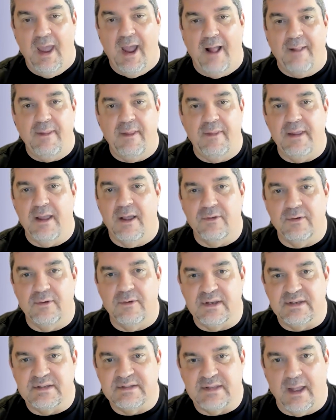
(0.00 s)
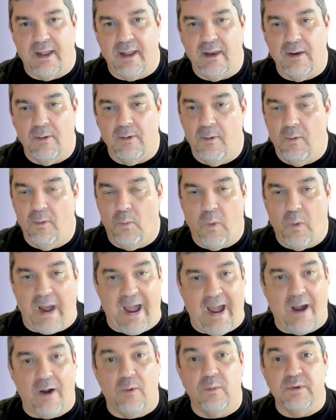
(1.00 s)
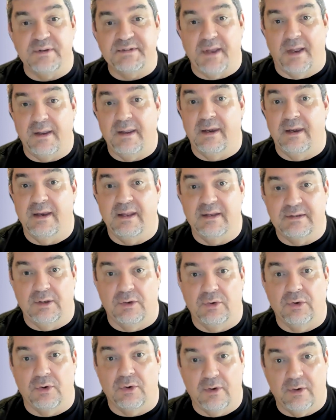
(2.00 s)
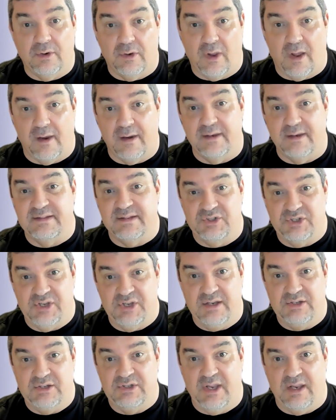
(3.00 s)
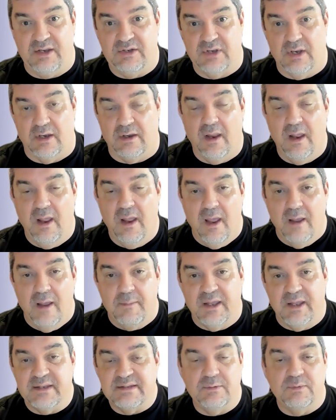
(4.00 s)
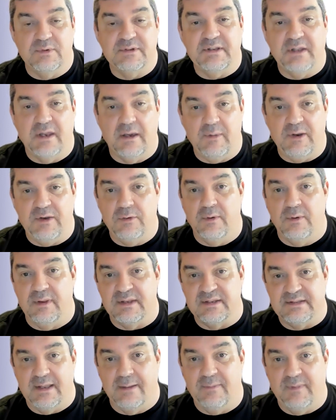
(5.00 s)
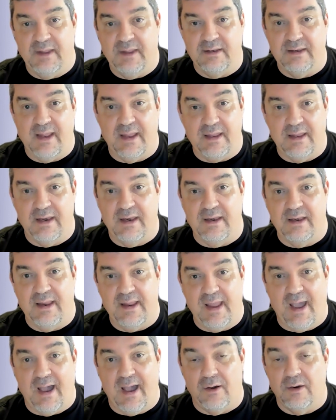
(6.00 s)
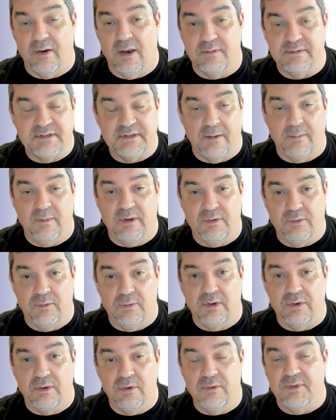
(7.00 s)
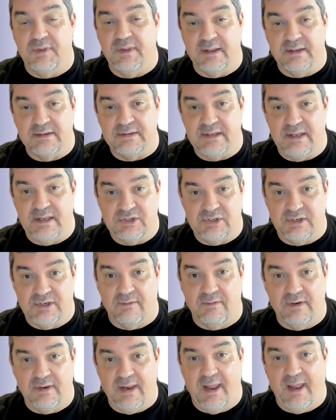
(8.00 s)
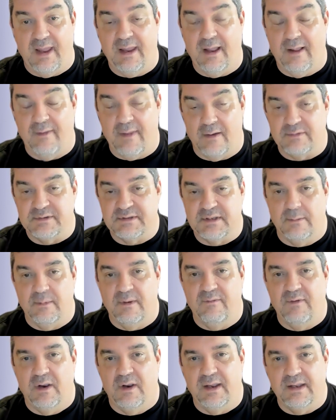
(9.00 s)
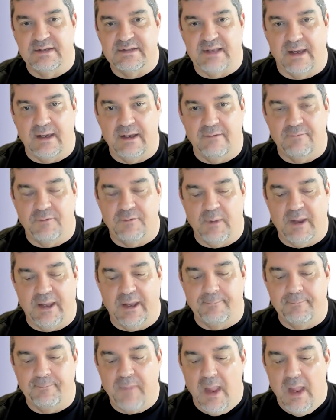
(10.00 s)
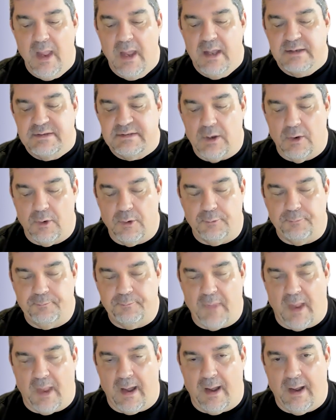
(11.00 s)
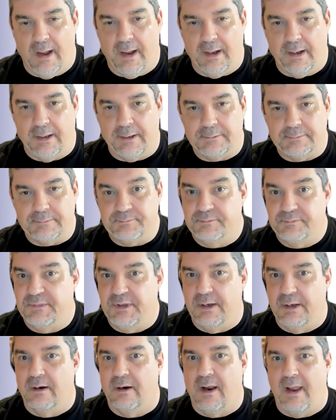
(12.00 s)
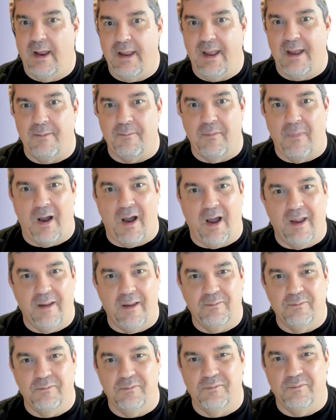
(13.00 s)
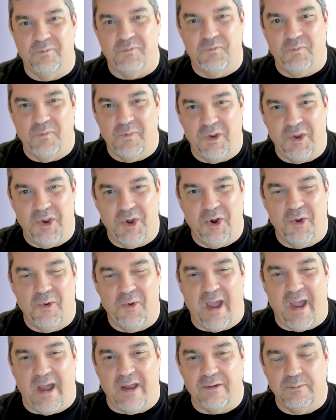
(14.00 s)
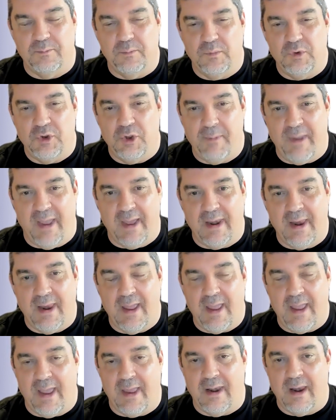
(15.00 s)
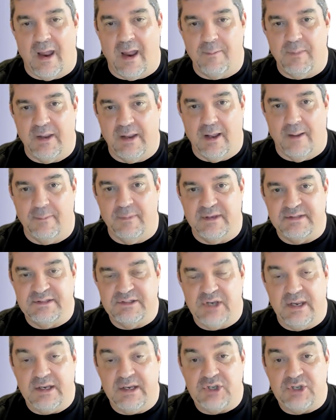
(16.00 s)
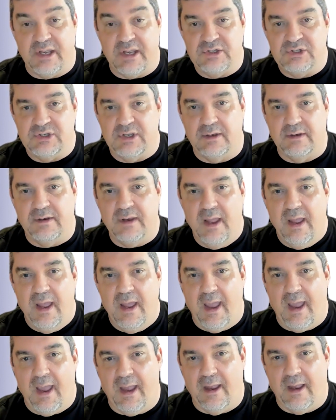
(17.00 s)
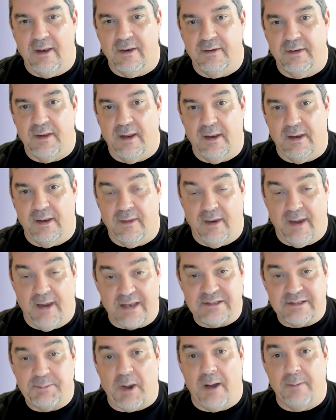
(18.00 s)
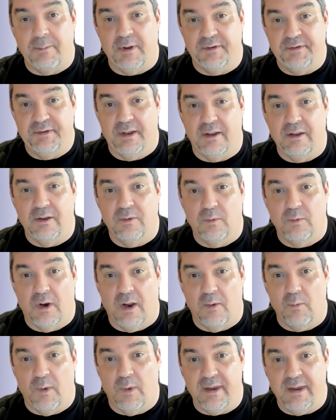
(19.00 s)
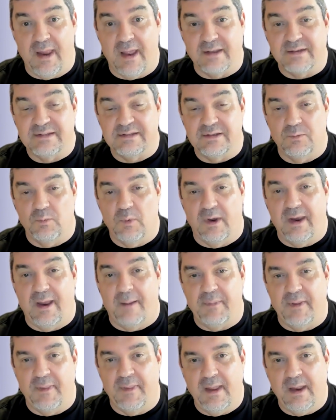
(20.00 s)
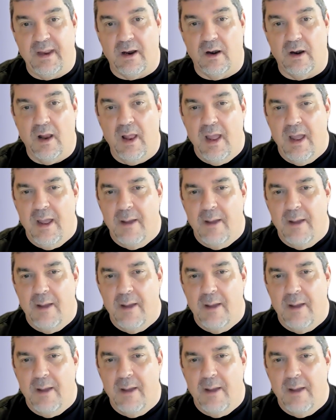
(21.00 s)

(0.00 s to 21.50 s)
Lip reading: And then the other is that, wow, was I going to get to learn a lot as a change agent, because I wasn't going to be doing the same thing day in and day out. I was going to be doing new things each and every day, and that was going to be very exciting for me. So there I am. I'm, at Humana, and I become this change agent. And in the next pop, I'll tell you where I went next and what happened there.